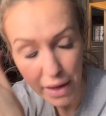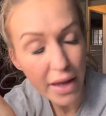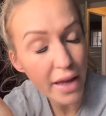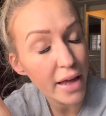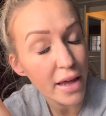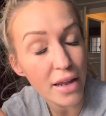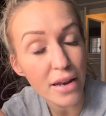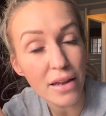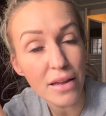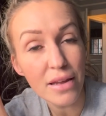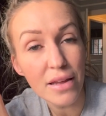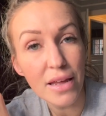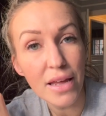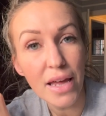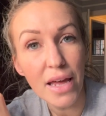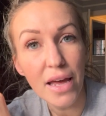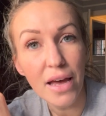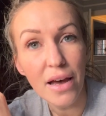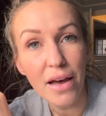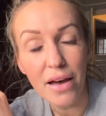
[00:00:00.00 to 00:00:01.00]
head.
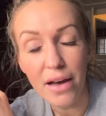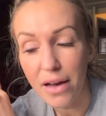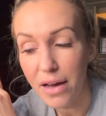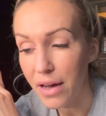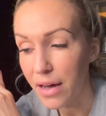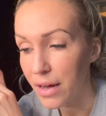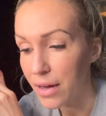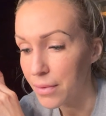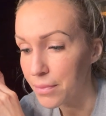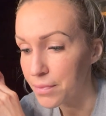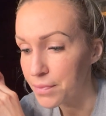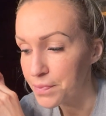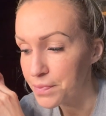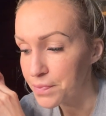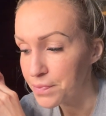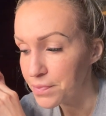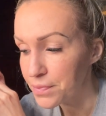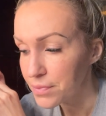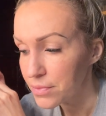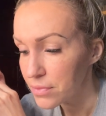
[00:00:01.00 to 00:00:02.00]
Um,
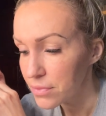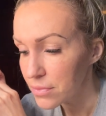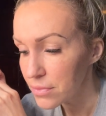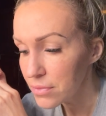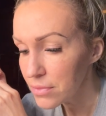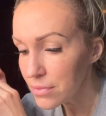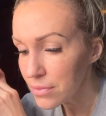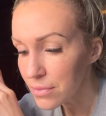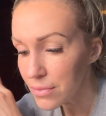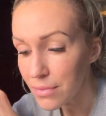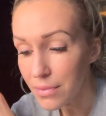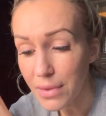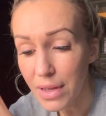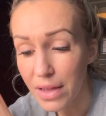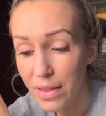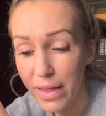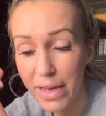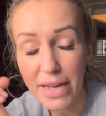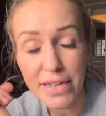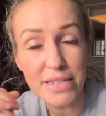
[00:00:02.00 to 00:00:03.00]

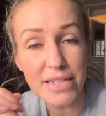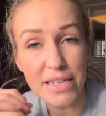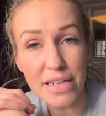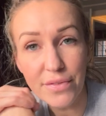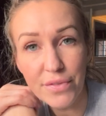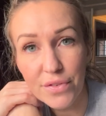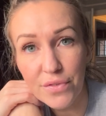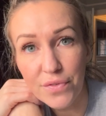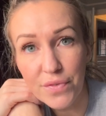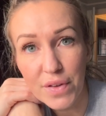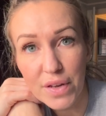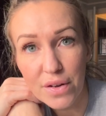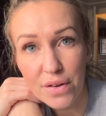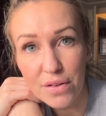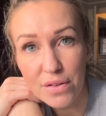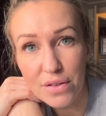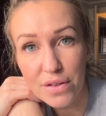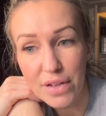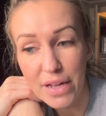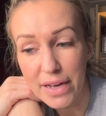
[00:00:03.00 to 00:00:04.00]
like I didn't even
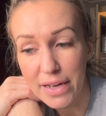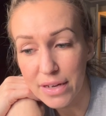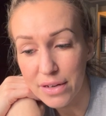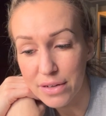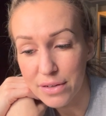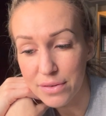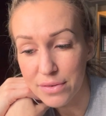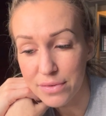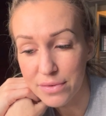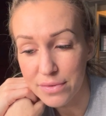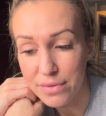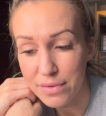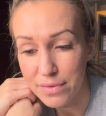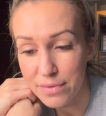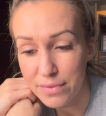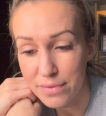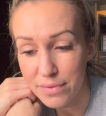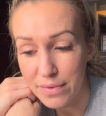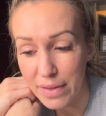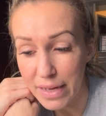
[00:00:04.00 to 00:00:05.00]
feel like
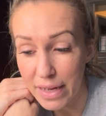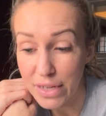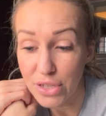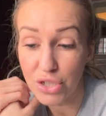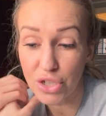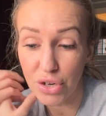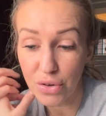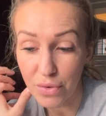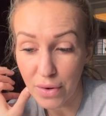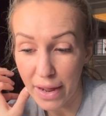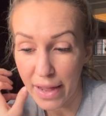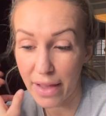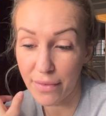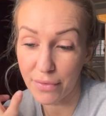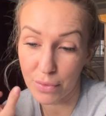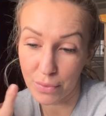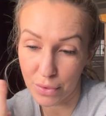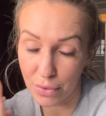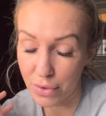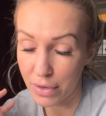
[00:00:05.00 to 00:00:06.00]
like I don't I
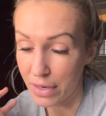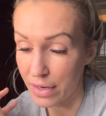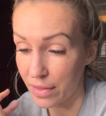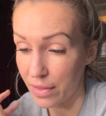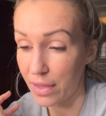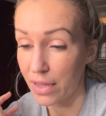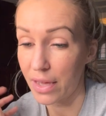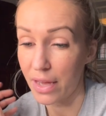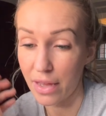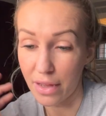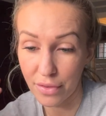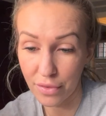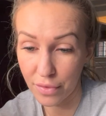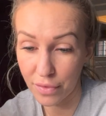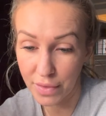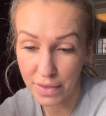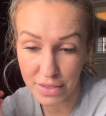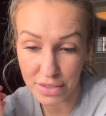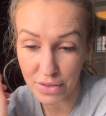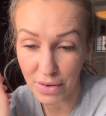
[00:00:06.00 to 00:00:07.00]
haven't recorded anything yet other
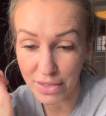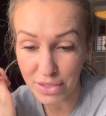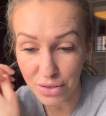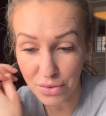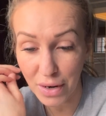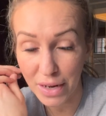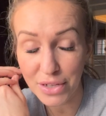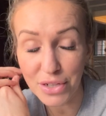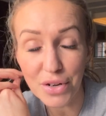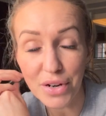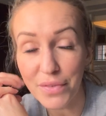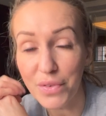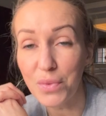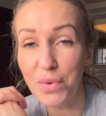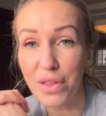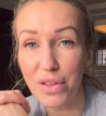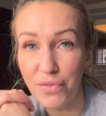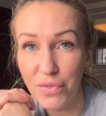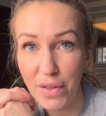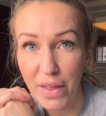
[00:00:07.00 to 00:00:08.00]
than this, so I don't I don't even
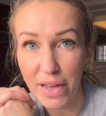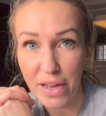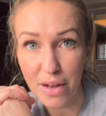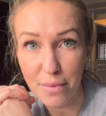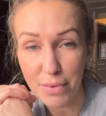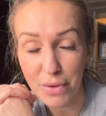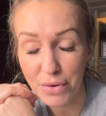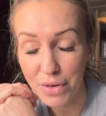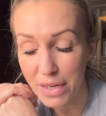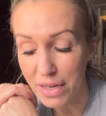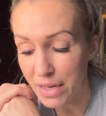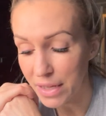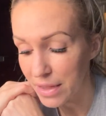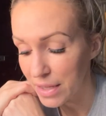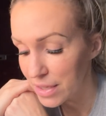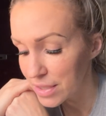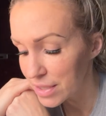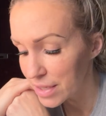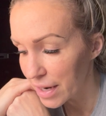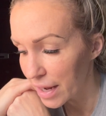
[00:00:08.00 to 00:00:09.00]
really feel like uploading
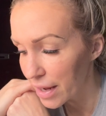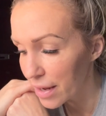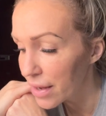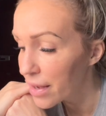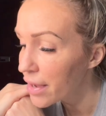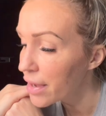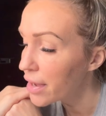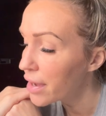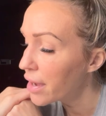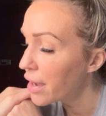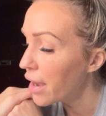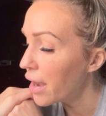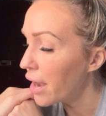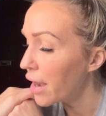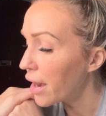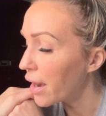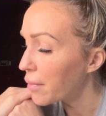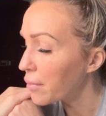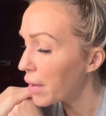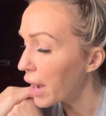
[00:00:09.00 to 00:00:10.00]
anything today.
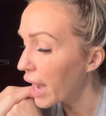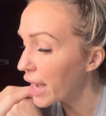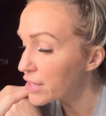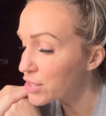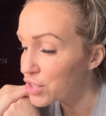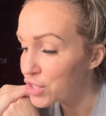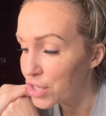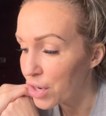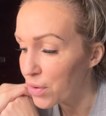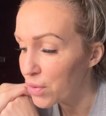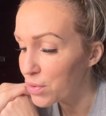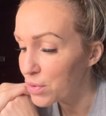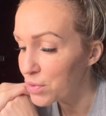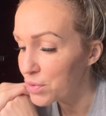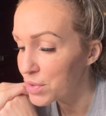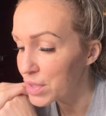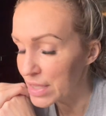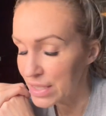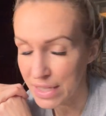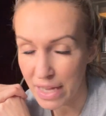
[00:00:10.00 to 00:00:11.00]
Um, I don't
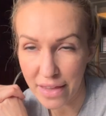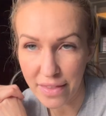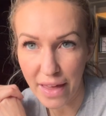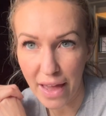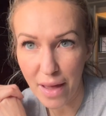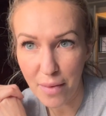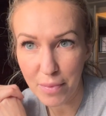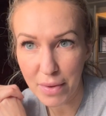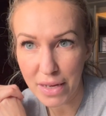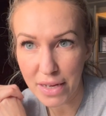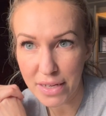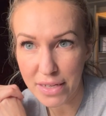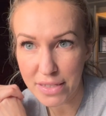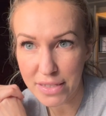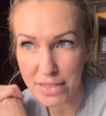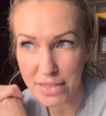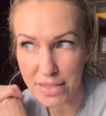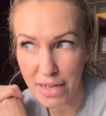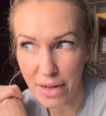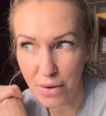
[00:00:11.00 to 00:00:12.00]
say that
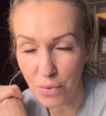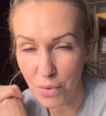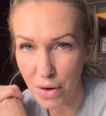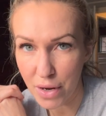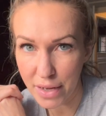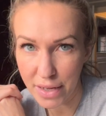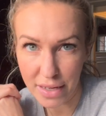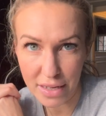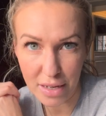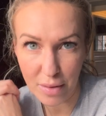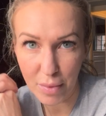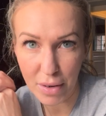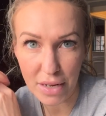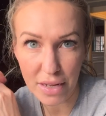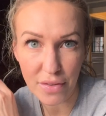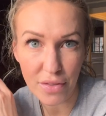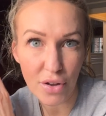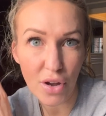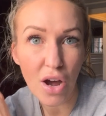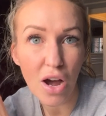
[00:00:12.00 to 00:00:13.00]
because I want anybody
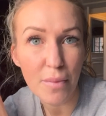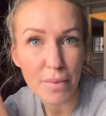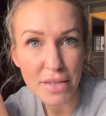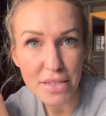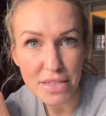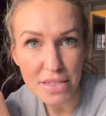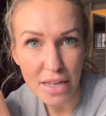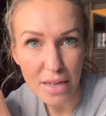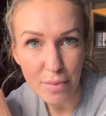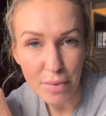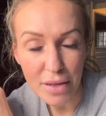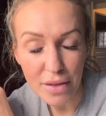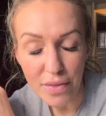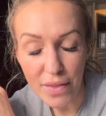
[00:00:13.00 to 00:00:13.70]
in the comments like being